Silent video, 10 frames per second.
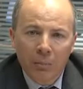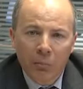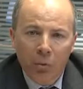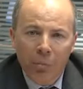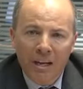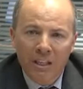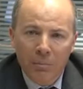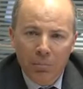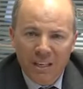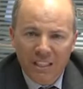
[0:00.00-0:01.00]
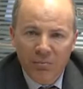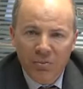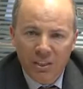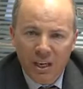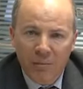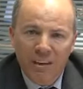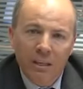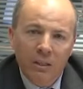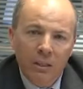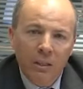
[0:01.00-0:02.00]
provides massive
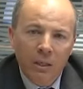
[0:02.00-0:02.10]
savings